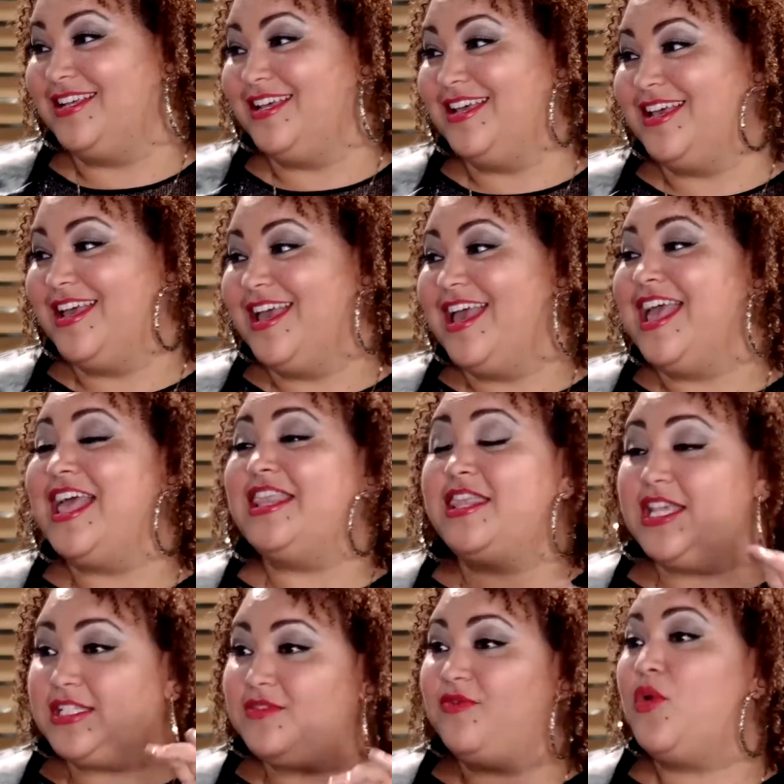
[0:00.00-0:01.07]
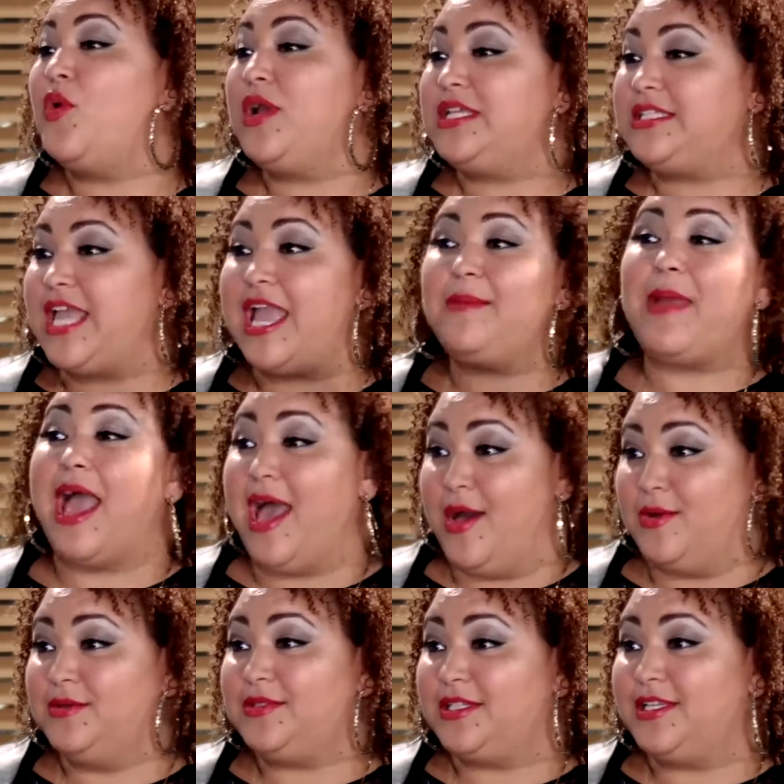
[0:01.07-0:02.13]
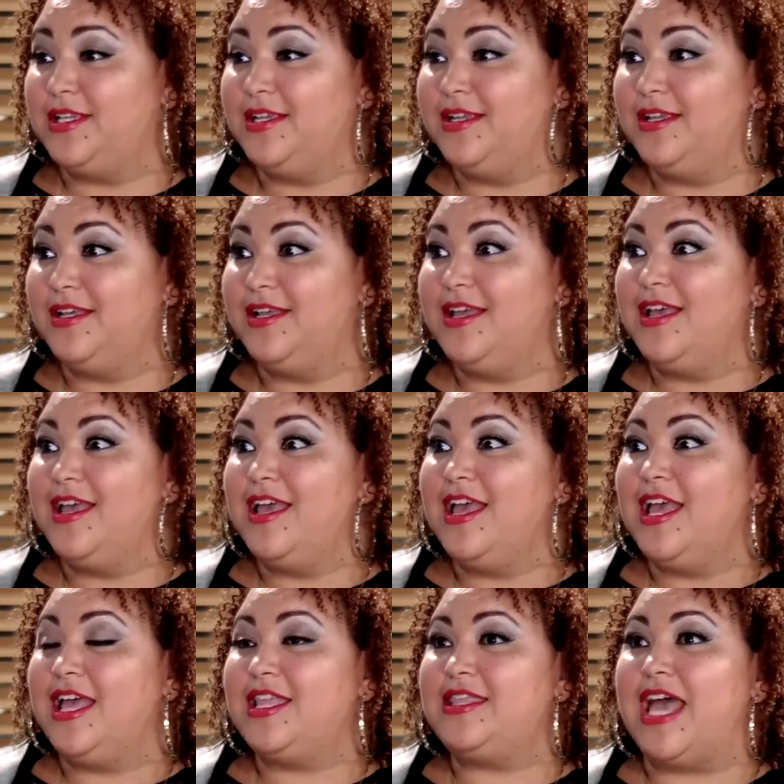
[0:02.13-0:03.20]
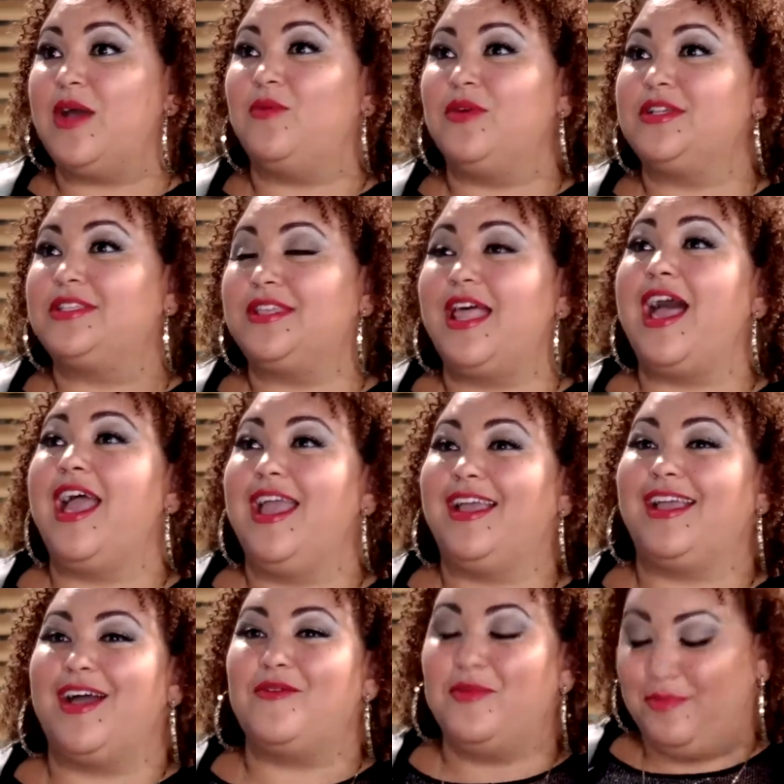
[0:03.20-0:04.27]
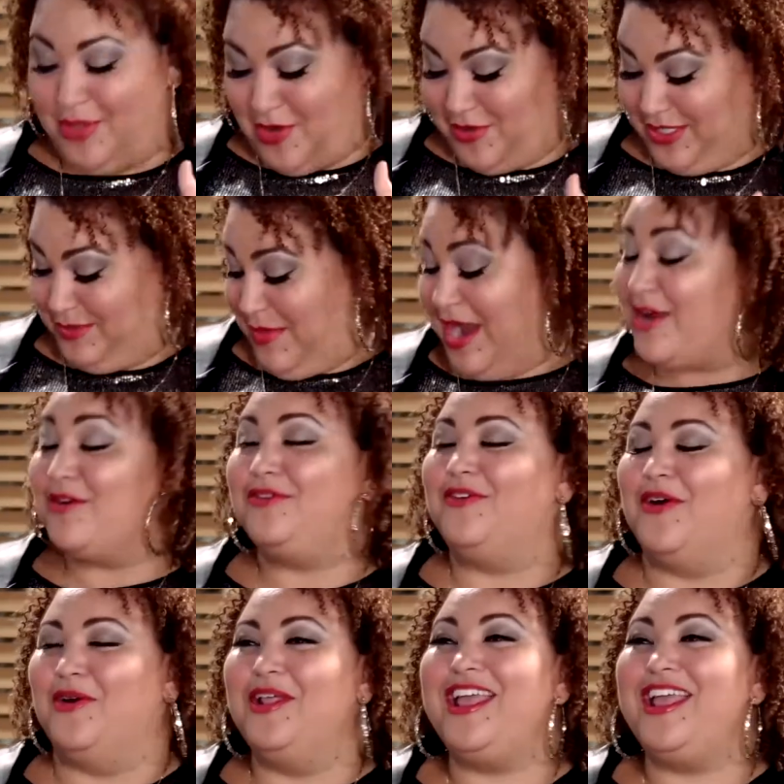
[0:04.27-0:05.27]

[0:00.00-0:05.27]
happened. This voice came out that was like, I will blow this microphone.